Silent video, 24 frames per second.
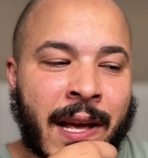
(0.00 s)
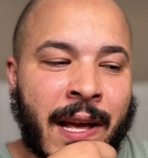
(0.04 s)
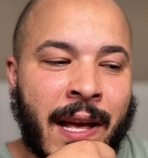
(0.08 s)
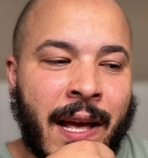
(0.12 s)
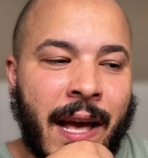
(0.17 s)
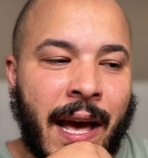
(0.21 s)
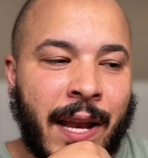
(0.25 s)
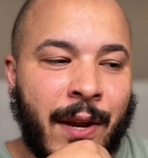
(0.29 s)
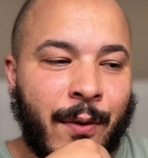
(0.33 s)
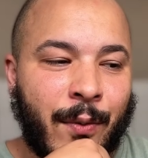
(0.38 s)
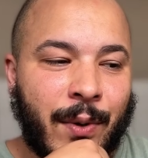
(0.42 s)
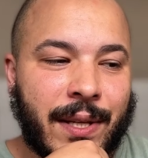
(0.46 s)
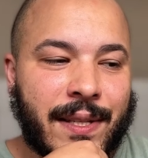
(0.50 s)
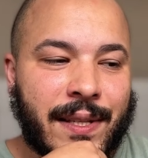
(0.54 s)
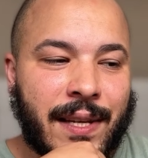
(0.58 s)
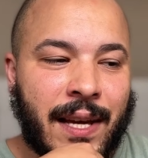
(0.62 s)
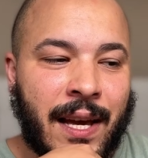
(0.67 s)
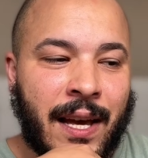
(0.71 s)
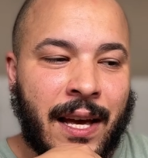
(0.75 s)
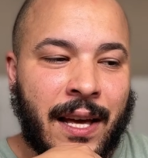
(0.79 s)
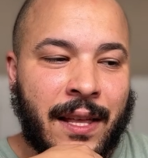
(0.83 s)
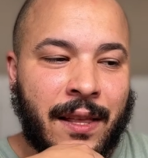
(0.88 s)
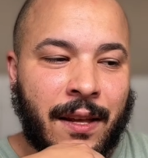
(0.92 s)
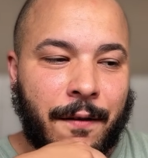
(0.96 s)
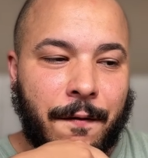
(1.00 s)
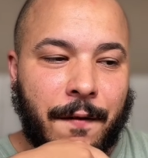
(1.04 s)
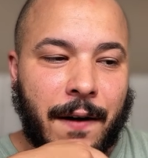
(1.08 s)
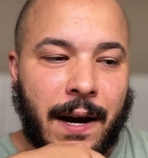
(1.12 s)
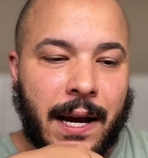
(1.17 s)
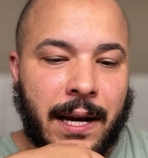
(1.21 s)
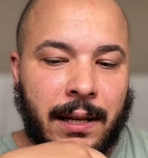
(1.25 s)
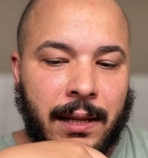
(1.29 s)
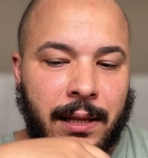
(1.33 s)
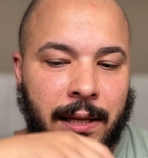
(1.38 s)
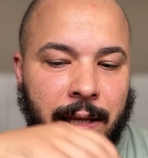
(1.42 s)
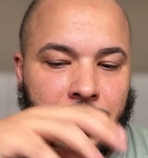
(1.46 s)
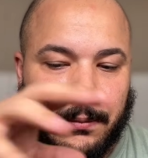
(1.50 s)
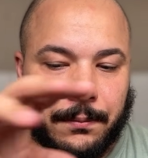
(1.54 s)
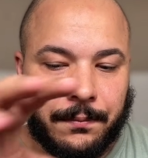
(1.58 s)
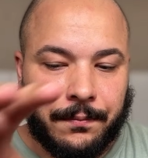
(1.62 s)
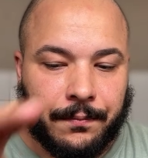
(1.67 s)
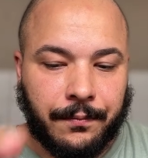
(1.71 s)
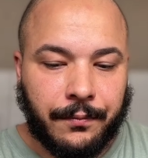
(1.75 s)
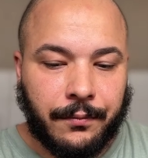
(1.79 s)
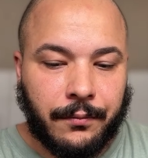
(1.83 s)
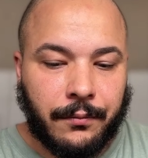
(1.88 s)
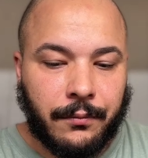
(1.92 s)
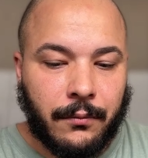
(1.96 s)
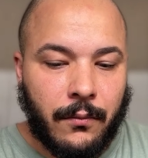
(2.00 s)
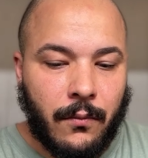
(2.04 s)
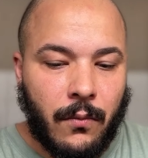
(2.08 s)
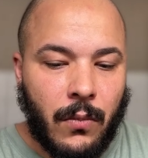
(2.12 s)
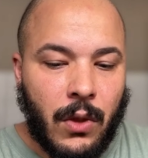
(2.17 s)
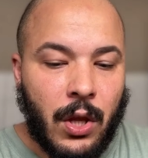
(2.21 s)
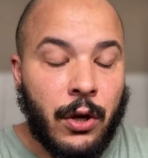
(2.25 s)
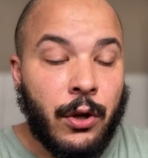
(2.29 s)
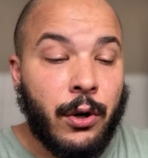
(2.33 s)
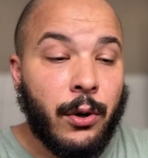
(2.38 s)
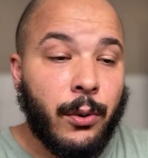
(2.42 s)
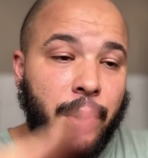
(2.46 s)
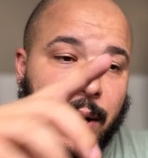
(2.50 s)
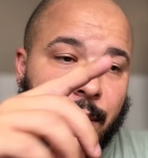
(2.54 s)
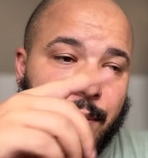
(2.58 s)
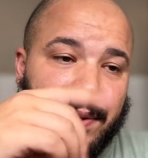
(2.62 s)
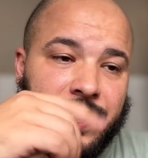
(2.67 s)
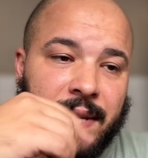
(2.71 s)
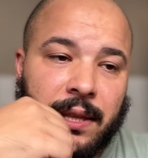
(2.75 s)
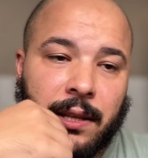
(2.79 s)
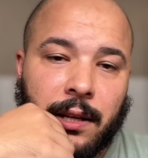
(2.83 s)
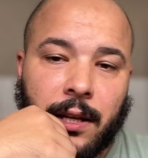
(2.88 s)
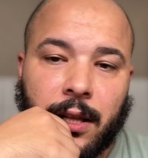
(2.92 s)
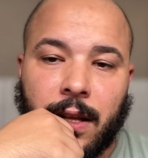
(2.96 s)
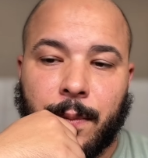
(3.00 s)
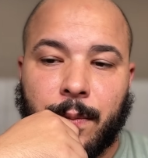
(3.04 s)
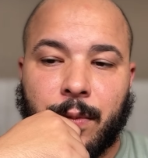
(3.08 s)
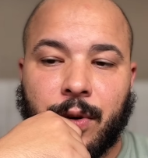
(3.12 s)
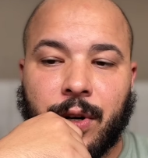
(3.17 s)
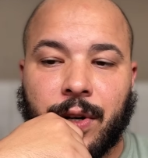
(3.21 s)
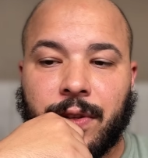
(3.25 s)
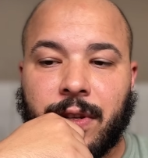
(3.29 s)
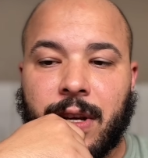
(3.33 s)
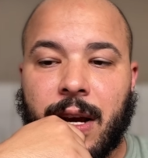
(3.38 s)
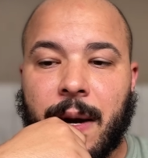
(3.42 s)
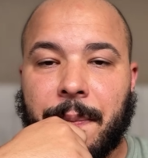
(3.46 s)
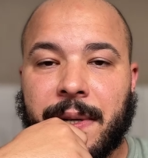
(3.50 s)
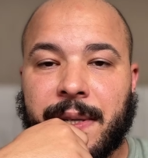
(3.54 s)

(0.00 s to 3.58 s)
Anyways, and then finally, you know, when I was at the Club World Cup,